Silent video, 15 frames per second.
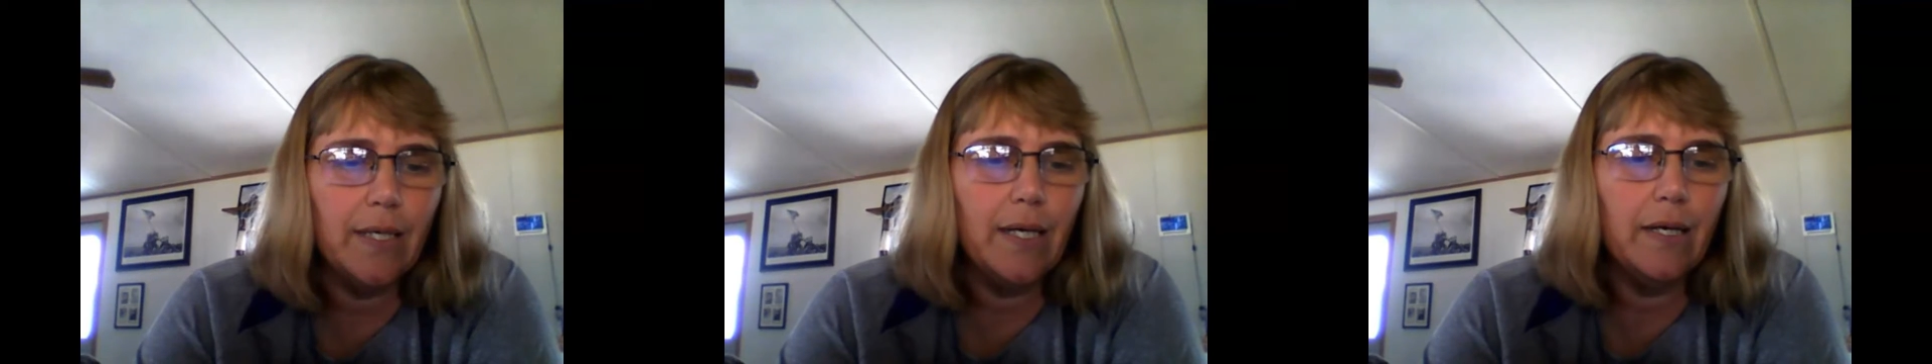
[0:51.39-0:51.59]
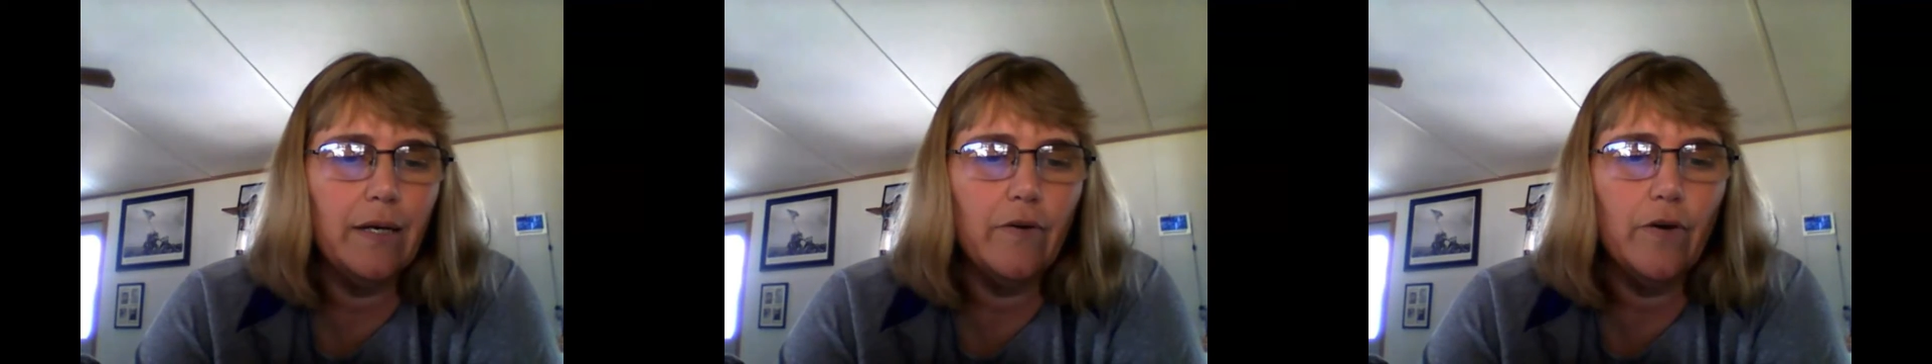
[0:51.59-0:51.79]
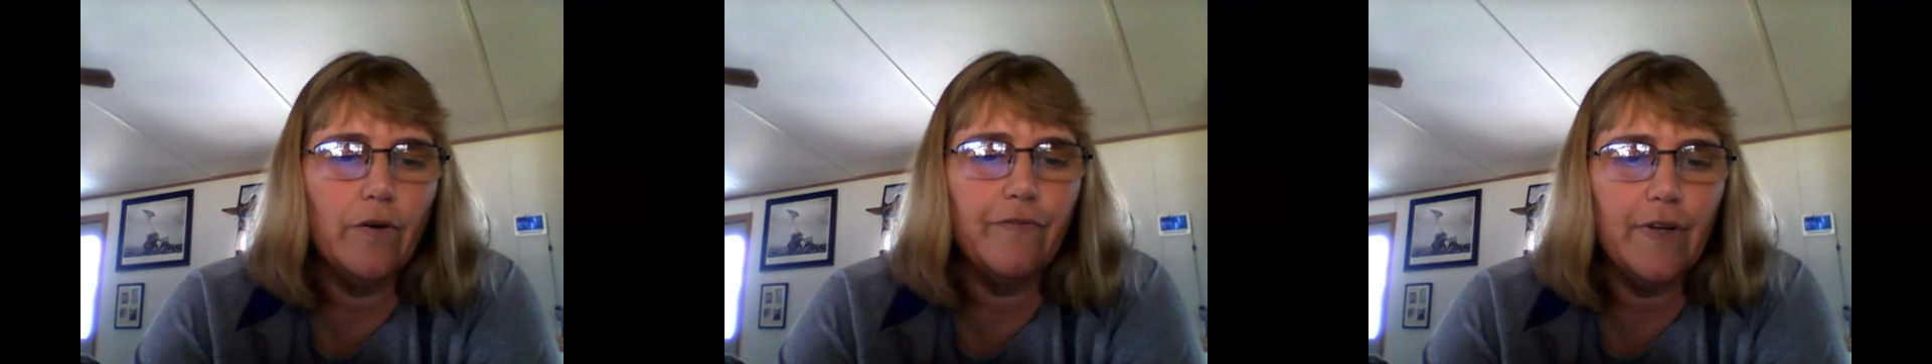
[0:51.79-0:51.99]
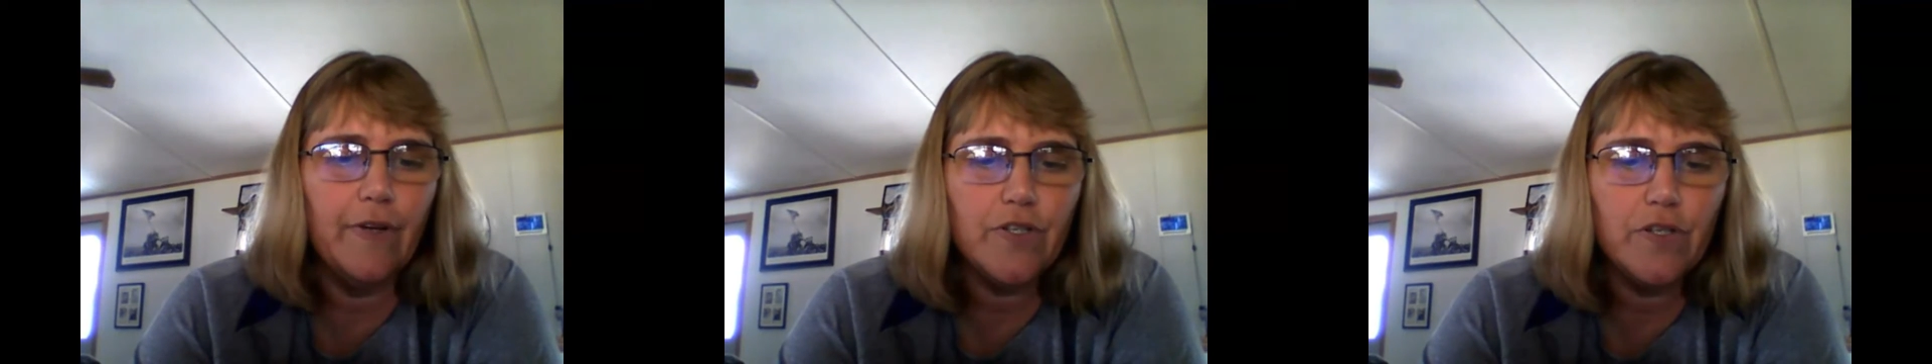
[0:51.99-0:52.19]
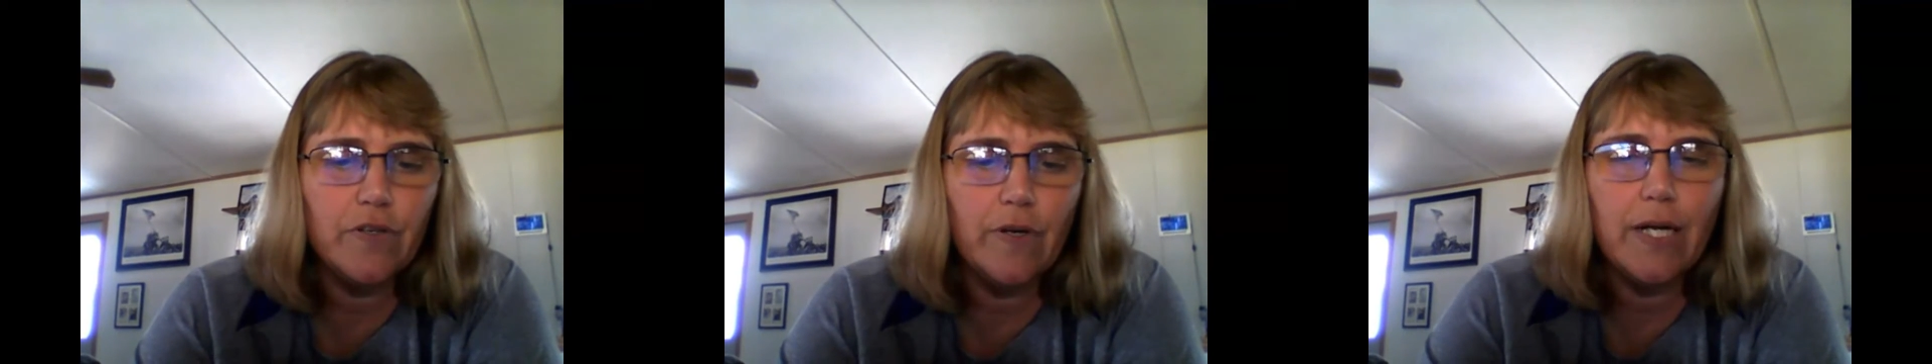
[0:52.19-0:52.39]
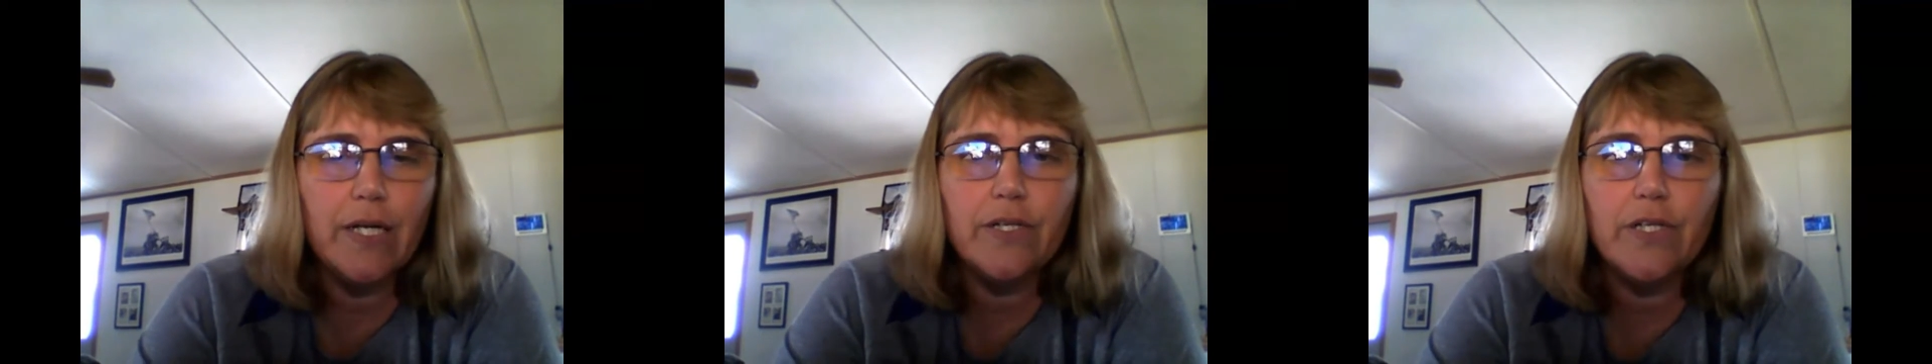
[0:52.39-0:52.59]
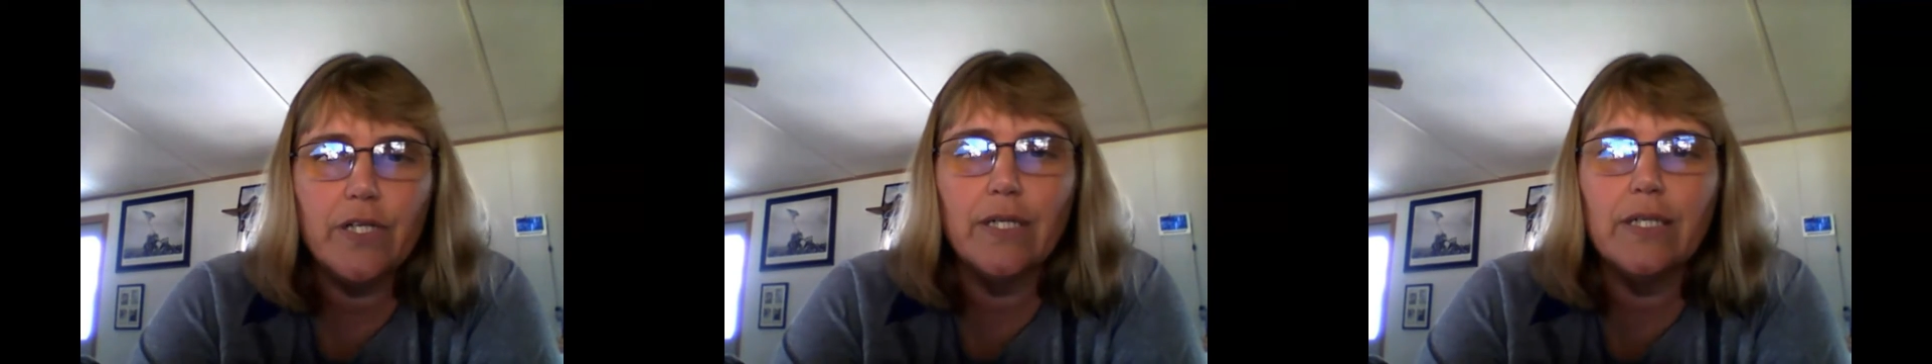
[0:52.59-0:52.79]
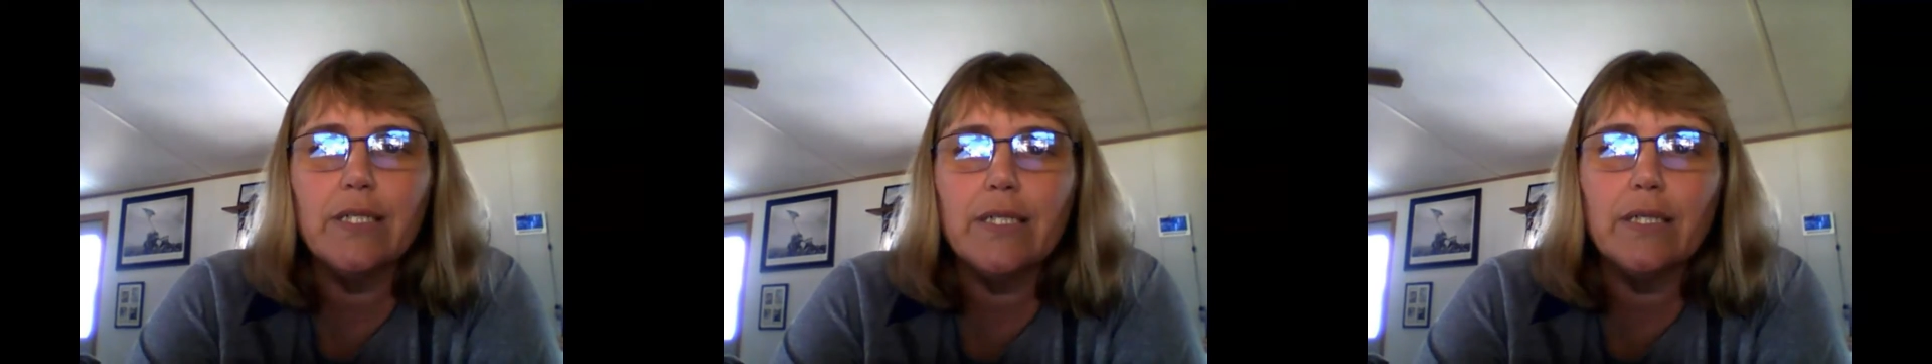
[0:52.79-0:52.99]
kind of her
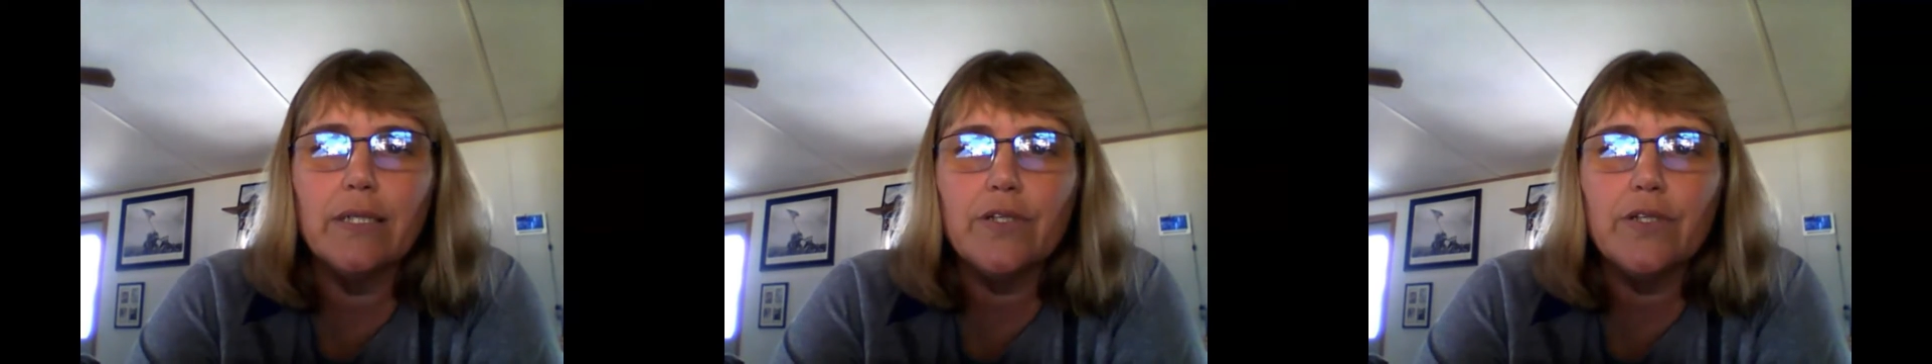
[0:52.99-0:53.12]
frustrations,